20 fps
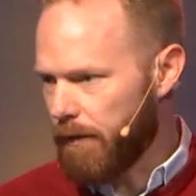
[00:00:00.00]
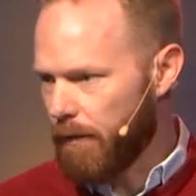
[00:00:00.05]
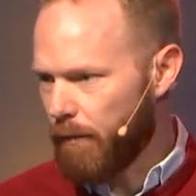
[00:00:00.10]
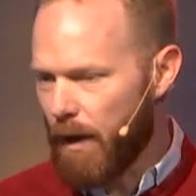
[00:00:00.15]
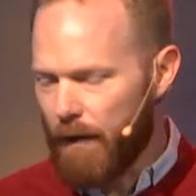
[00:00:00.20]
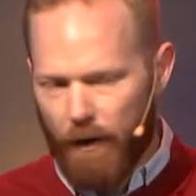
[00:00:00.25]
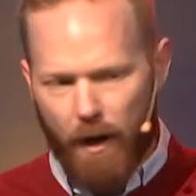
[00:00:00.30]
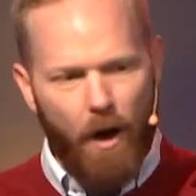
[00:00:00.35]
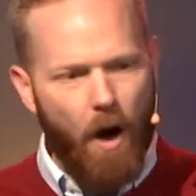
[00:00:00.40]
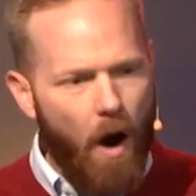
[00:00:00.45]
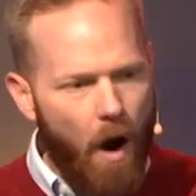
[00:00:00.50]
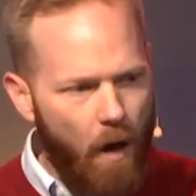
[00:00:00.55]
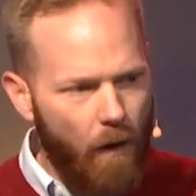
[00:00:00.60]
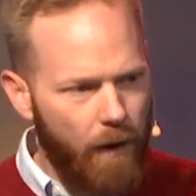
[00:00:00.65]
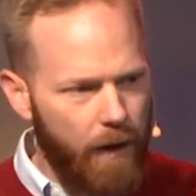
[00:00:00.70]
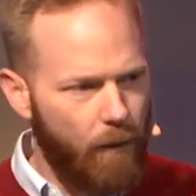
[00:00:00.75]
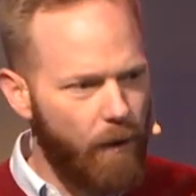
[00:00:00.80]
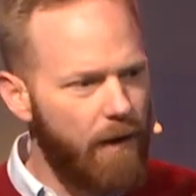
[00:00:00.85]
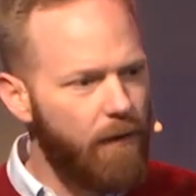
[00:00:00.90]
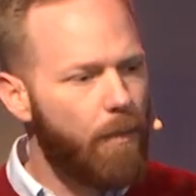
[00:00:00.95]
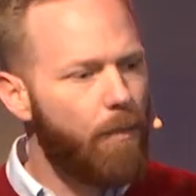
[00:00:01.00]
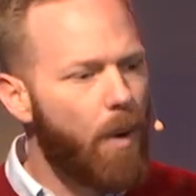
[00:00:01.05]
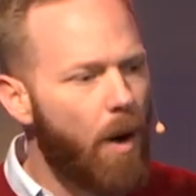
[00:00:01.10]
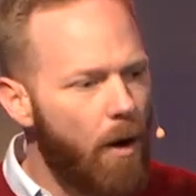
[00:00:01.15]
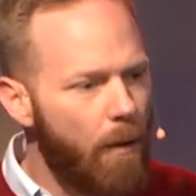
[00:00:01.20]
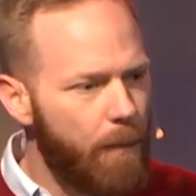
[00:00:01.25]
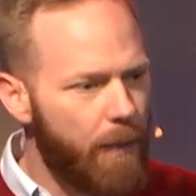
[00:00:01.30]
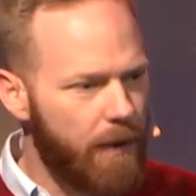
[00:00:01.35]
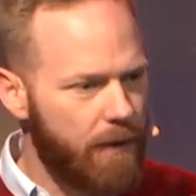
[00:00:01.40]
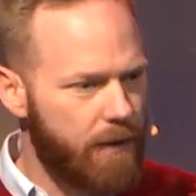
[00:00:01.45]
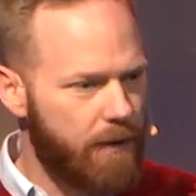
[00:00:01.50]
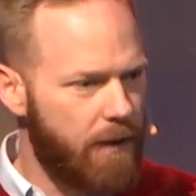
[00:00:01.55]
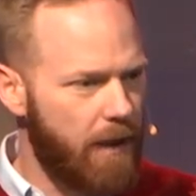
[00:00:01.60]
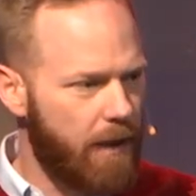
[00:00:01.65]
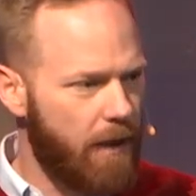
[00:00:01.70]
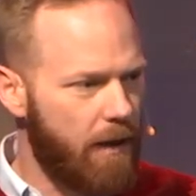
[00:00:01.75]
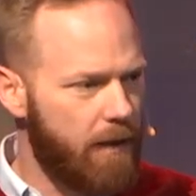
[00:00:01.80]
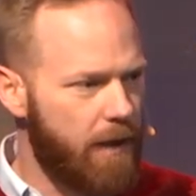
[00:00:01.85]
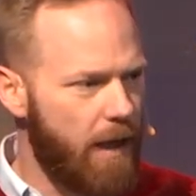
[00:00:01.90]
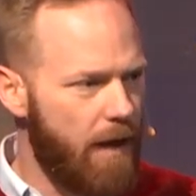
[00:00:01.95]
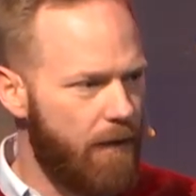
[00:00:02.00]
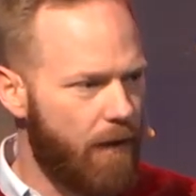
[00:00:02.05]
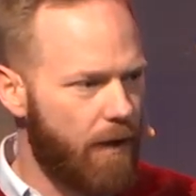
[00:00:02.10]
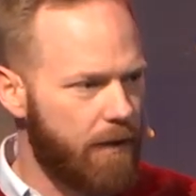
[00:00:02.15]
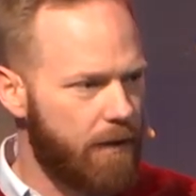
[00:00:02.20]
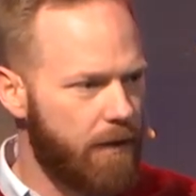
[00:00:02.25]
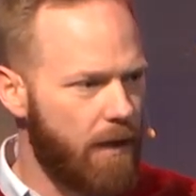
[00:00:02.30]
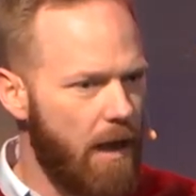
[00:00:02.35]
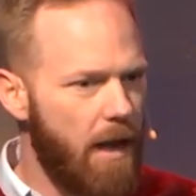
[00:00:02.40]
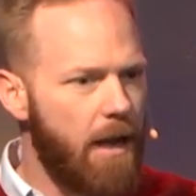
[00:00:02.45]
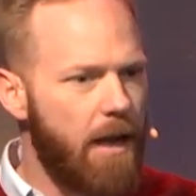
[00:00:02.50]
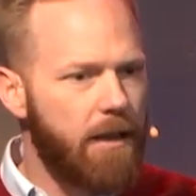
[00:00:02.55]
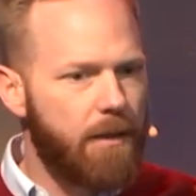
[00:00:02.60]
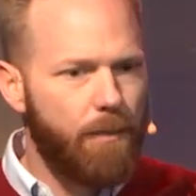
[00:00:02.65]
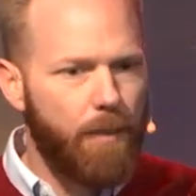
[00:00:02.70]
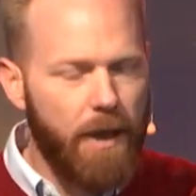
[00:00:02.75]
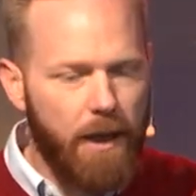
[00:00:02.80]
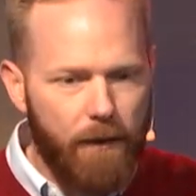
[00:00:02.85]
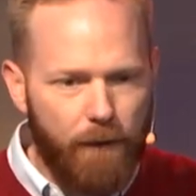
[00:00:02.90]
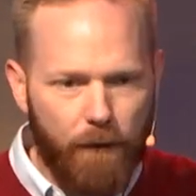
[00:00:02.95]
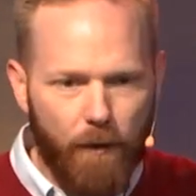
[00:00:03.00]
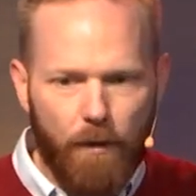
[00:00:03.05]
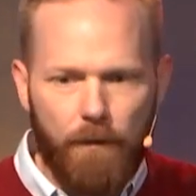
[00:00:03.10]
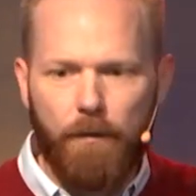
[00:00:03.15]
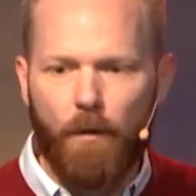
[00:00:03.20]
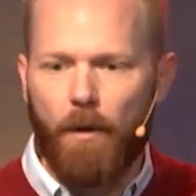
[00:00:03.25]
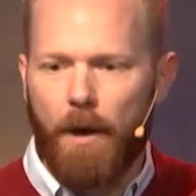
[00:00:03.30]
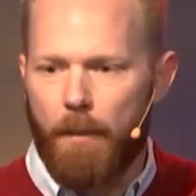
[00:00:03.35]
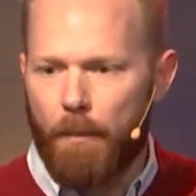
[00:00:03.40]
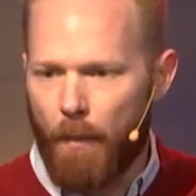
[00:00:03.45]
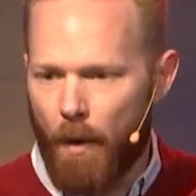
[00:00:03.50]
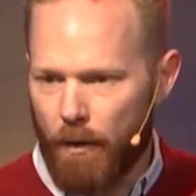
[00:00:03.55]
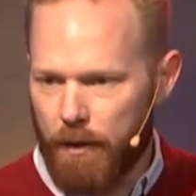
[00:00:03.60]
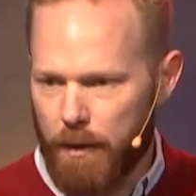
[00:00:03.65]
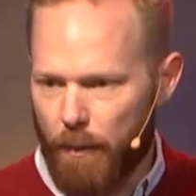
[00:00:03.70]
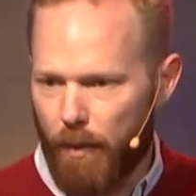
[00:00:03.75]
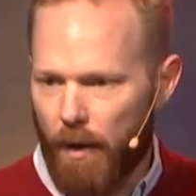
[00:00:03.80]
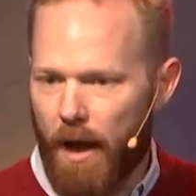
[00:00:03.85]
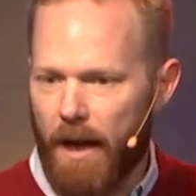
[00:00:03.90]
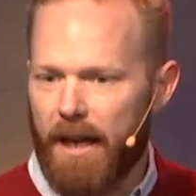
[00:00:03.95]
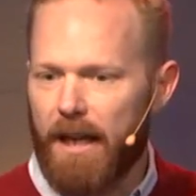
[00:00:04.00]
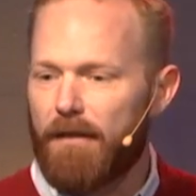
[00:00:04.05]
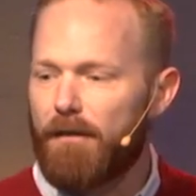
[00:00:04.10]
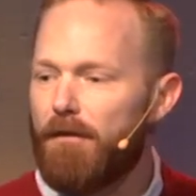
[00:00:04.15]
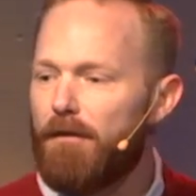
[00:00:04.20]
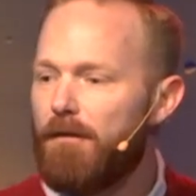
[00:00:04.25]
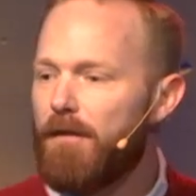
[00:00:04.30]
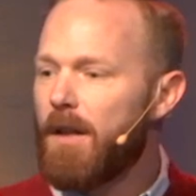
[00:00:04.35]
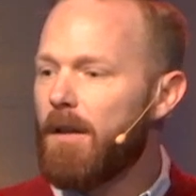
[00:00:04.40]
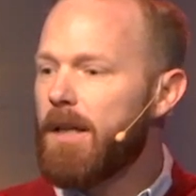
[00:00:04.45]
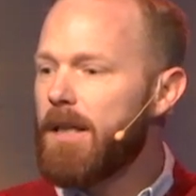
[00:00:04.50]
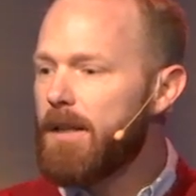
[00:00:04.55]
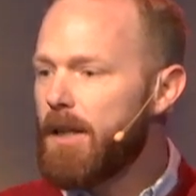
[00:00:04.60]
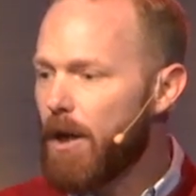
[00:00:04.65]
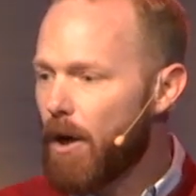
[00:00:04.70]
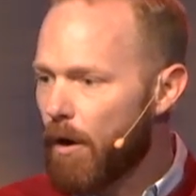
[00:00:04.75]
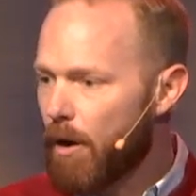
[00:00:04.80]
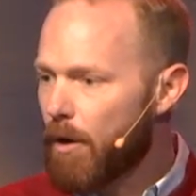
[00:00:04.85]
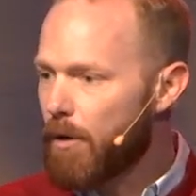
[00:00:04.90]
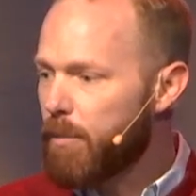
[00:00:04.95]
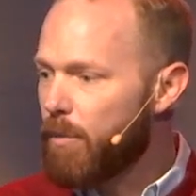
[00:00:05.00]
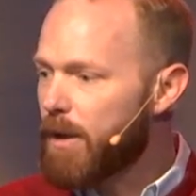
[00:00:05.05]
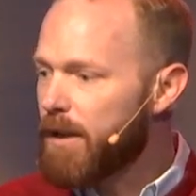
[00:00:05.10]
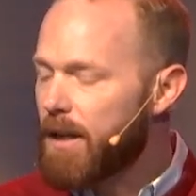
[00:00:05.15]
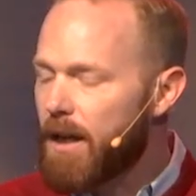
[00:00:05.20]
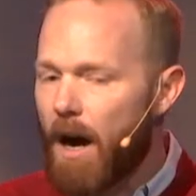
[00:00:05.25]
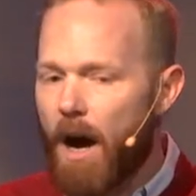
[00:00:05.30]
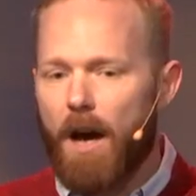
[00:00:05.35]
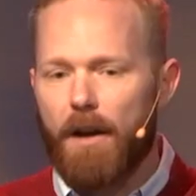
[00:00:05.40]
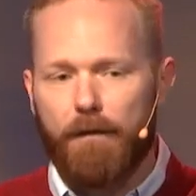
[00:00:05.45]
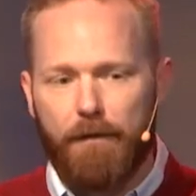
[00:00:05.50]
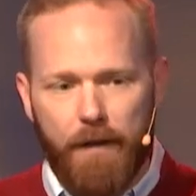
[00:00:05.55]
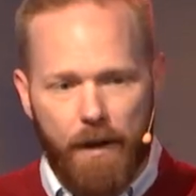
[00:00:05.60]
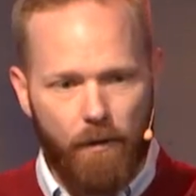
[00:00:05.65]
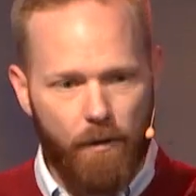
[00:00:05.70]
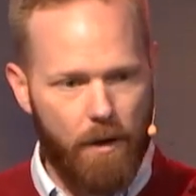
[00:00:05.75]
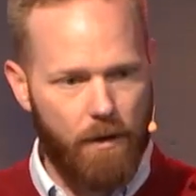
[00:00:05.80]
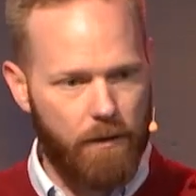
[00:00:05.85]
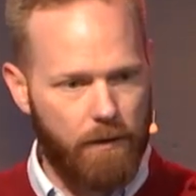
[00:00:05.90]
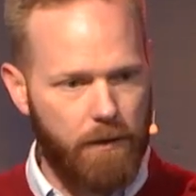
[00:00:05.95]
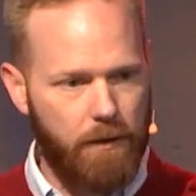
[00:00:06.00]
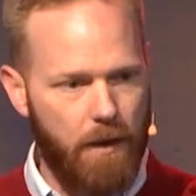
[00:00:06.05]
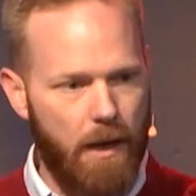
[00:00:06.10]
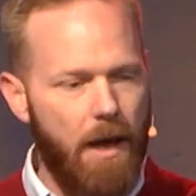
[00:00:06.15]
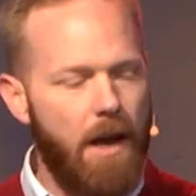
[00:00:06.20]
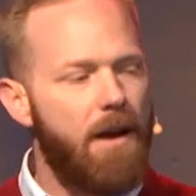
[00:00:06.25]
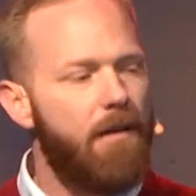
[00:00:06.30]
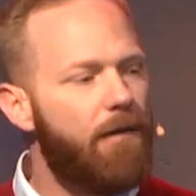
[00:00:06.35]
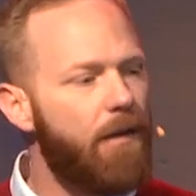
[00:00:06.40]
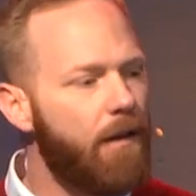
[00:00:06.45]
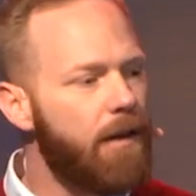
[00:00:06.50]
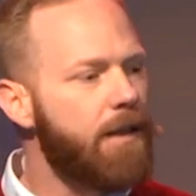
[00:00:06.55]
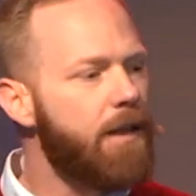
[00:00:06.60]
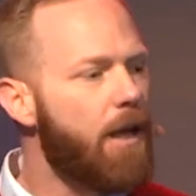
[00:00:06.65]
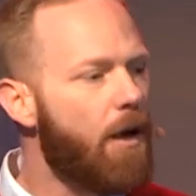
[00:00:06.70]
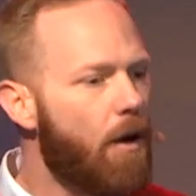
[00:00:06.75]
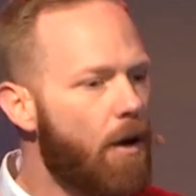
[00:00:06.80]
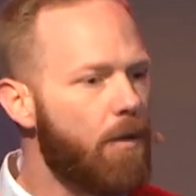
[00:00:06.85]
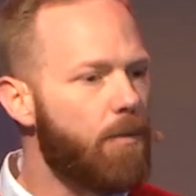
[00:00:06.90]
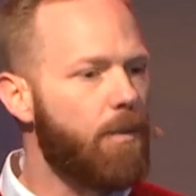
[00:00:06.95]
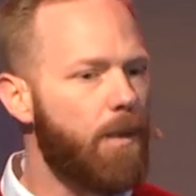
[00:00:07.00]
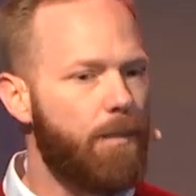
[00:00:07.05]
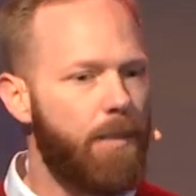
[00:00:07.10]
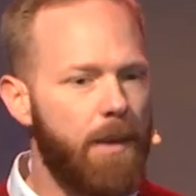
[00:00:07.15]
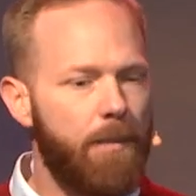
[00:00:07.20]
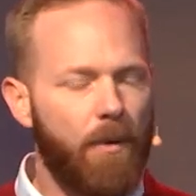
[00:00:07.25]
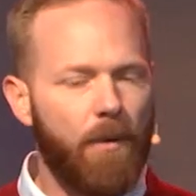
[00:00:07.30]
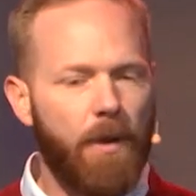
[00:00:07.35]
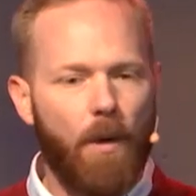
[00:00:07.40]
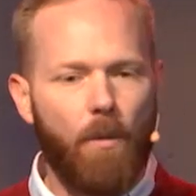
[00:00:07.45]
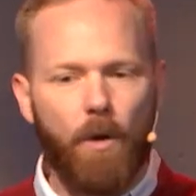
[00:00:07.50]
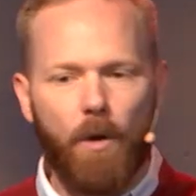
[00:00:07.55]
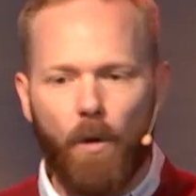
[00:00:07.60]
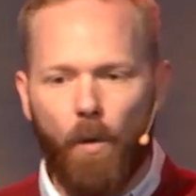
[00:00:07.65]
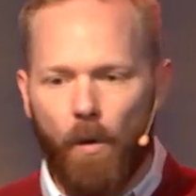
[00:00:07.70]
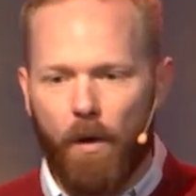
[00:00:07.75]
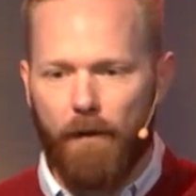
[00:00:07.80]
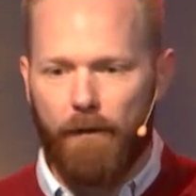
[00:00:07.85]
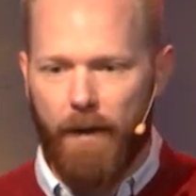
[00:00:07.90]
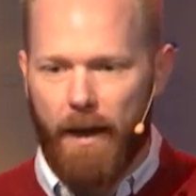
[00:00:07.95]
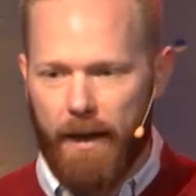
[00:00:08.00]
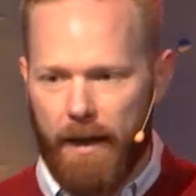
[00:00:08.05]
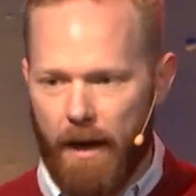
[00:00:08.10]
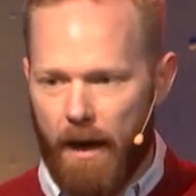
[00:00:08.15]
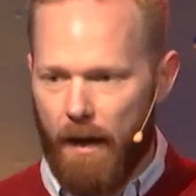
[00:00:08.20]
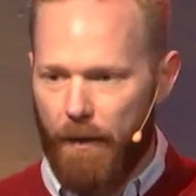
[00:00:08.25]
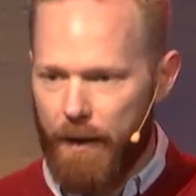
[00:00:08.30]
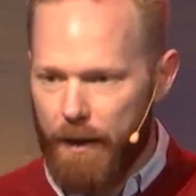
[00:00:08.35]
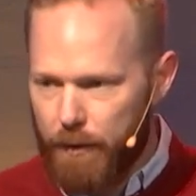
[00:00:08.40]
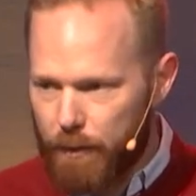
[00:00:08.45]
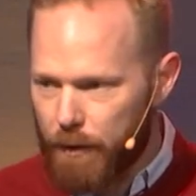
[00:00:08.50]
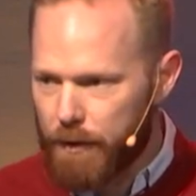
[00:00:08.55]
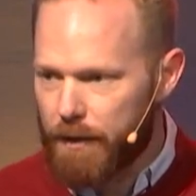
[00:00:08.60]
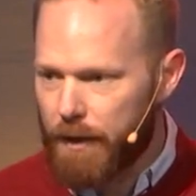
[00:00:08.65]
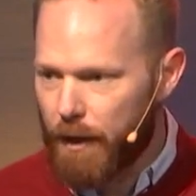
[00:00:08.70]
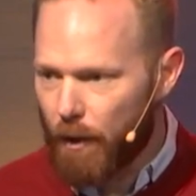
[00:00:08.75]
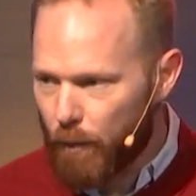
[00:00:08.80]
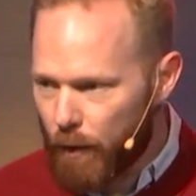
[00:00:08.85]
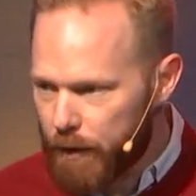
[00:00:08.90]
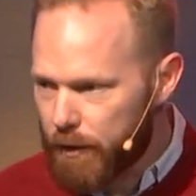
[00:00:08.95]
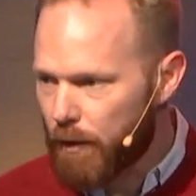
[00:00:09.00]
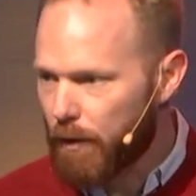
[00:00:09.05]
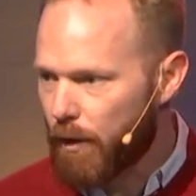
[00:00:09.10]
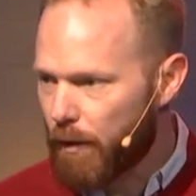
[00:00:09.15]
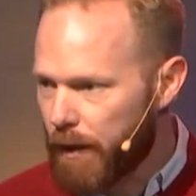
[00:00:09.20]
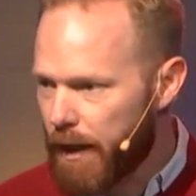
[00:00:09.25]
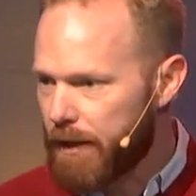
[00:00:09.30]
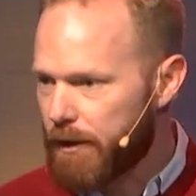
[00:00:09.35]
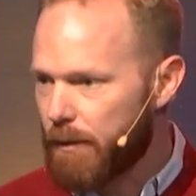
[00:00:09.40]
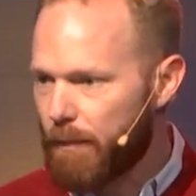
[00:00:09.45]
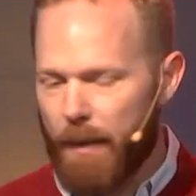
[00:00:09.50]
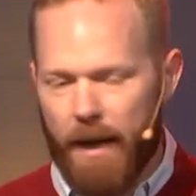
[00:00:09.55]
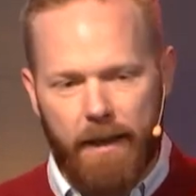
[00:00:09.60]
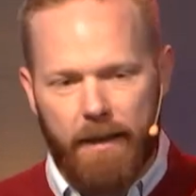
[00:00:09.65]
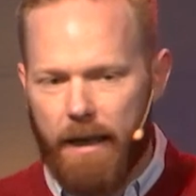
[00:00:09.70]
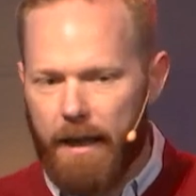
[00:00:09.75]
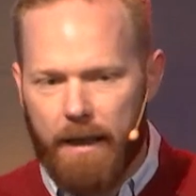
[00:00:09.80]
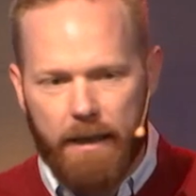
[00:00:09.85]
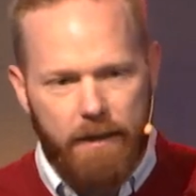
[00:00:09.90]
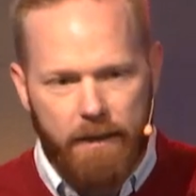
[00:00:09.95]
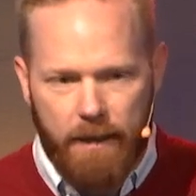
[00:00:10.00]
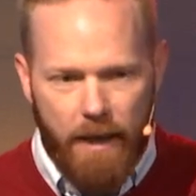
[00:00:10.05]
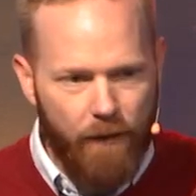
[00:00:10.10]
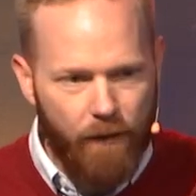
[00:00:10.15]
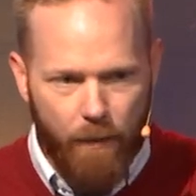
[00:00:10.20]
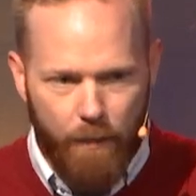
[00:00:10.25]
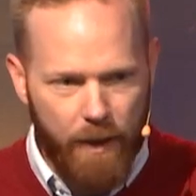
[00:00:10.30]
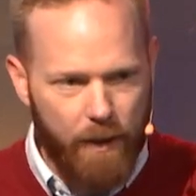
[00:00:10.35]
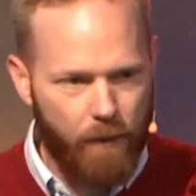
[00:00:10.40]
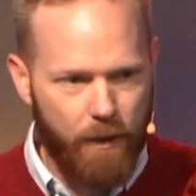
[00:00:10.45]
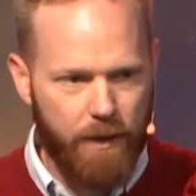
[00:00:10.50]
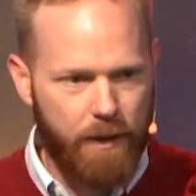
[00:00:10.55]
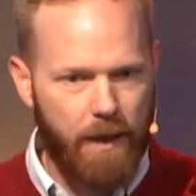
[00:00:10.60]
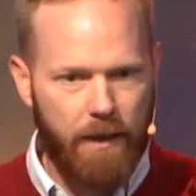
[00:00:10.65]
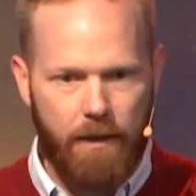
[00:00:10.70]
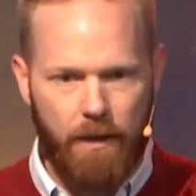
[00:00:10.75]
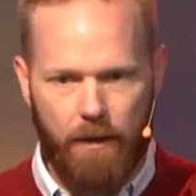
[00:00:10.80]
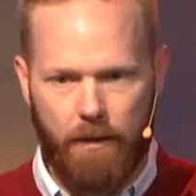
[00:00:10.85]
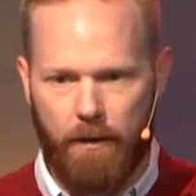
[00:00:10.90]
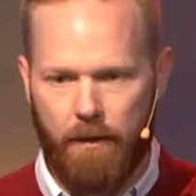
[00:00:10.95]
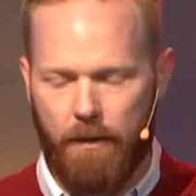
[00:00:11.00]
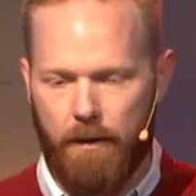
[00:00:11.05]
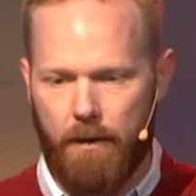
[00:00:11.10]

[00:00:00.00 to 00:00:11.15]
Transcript: We have a calling. We have a purpose that God gave us. It's being fruitful and multiplying and filling the earth with God-fearers, filling the earth with people that will glorify God. This was the original creation mandate, and it's never been rescinded.